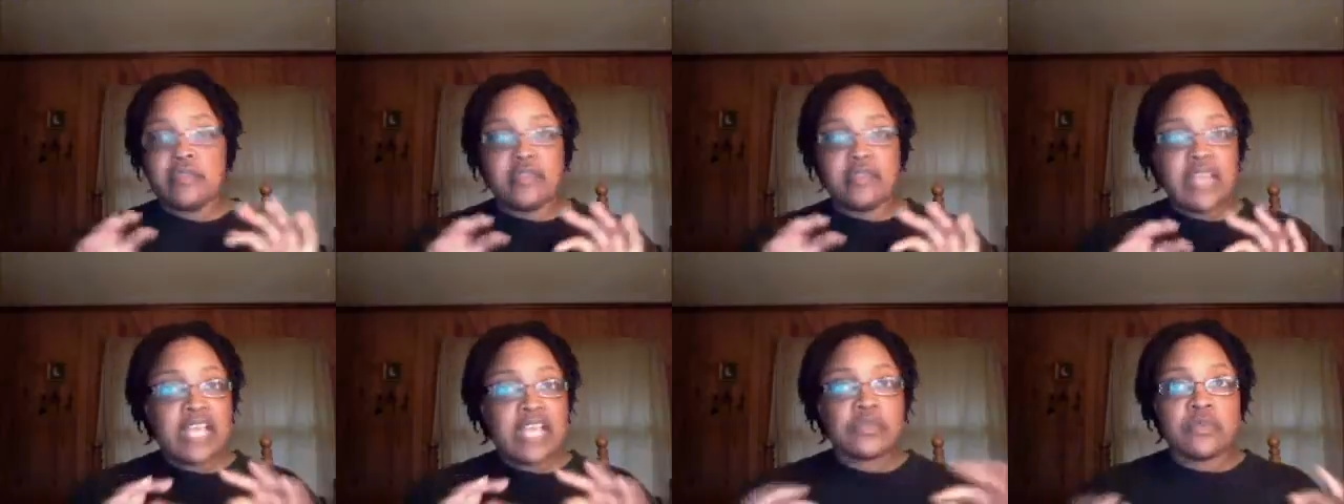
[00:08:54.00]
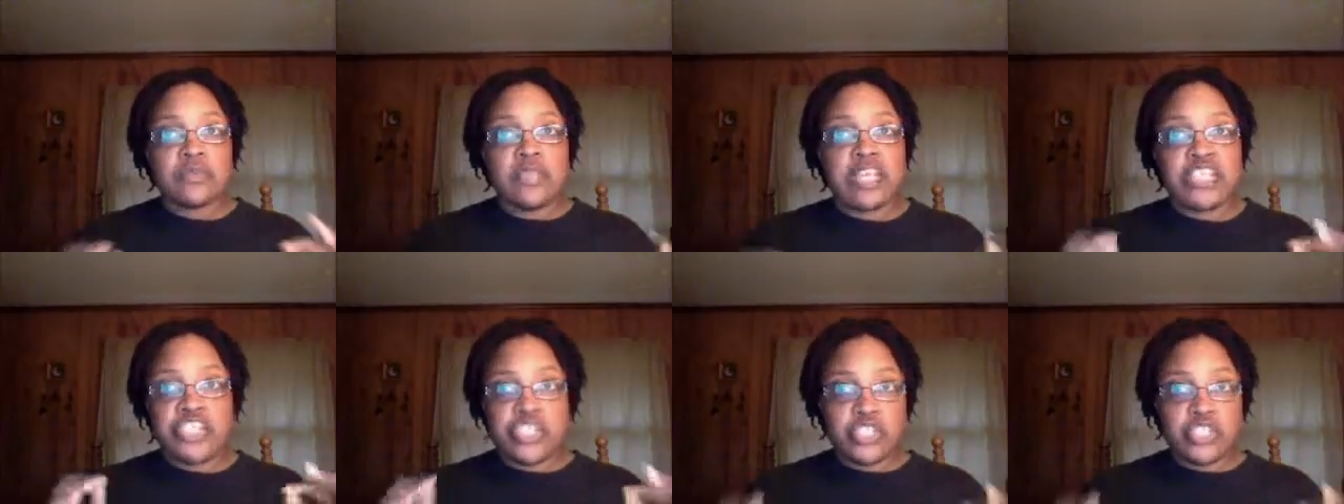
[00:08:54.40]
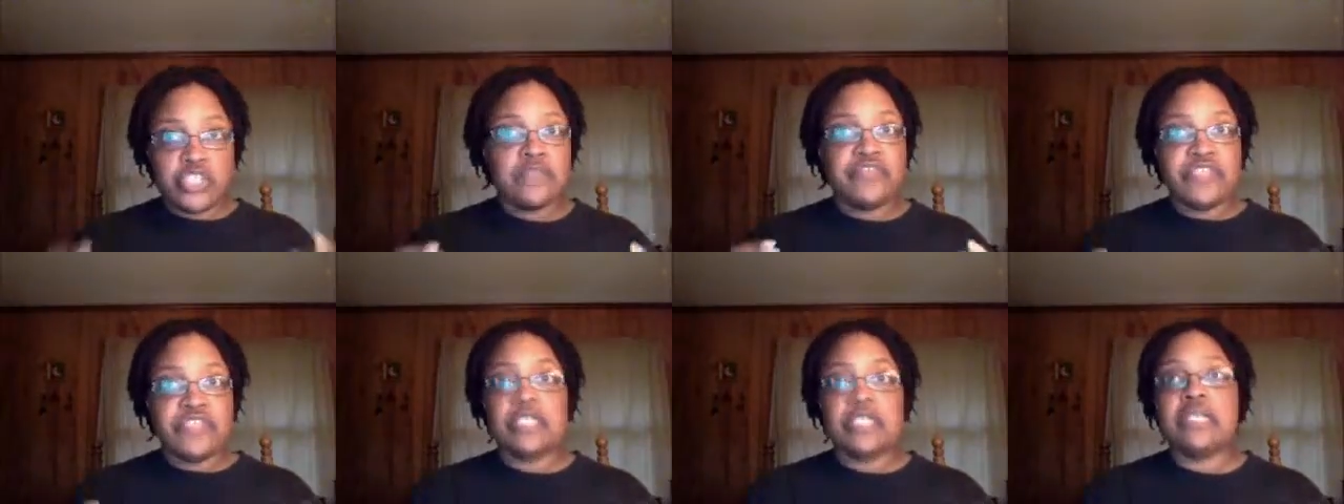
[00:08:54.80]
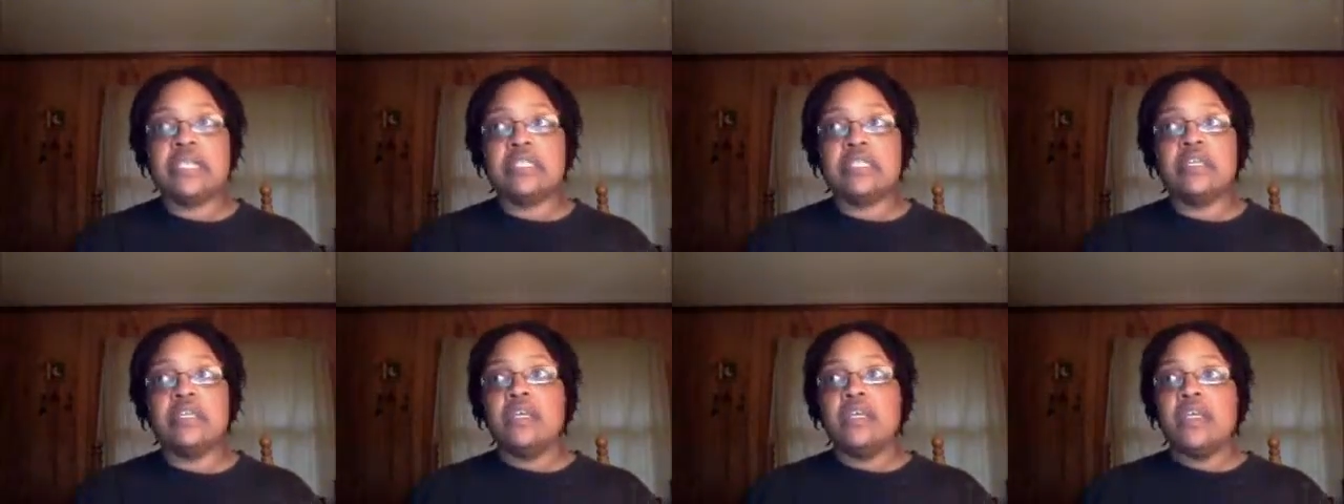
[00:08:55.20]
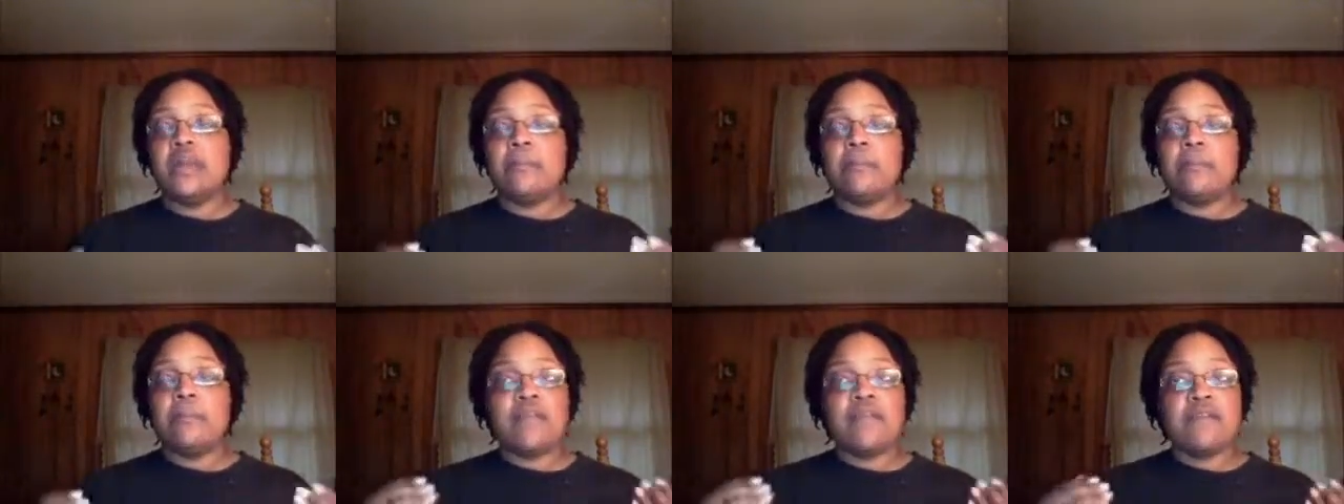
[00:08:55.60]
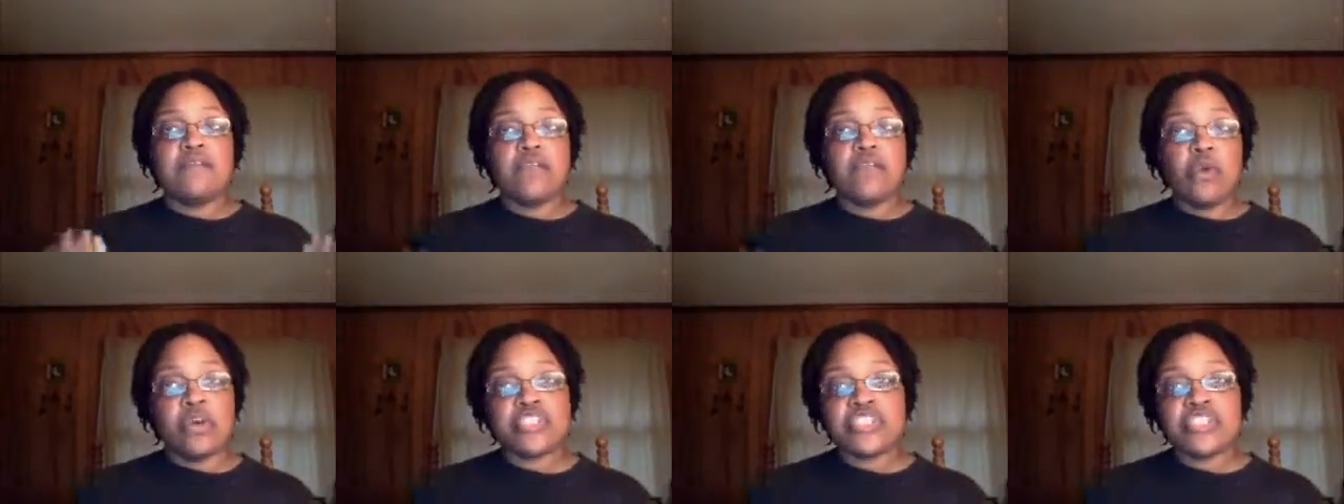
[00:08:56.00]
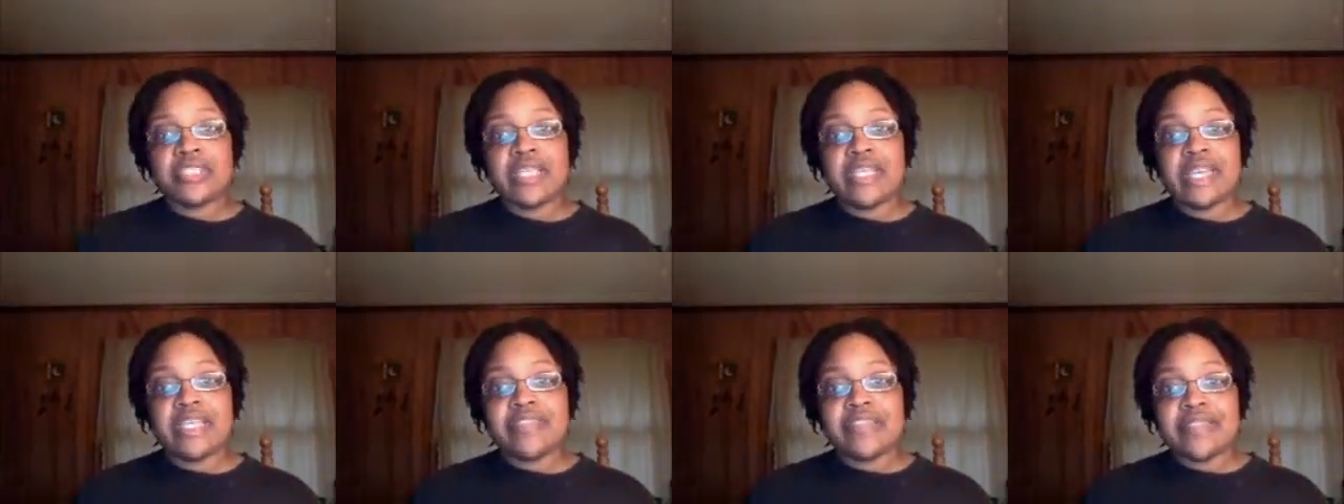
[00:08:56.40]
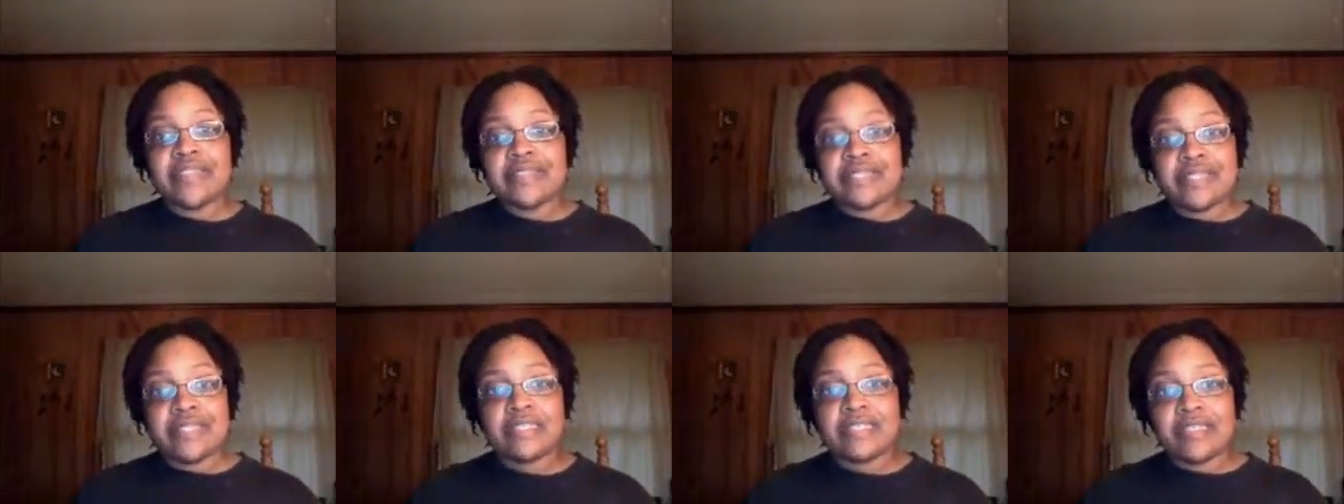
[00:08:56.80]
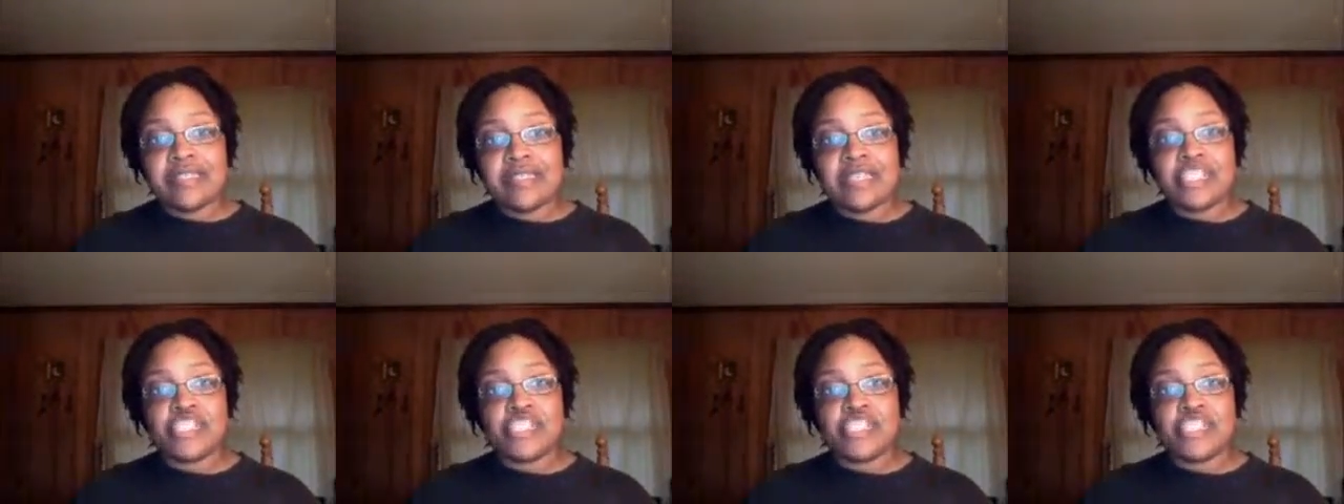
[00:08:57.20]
That's what they should have done. But unfortunately, they didn't.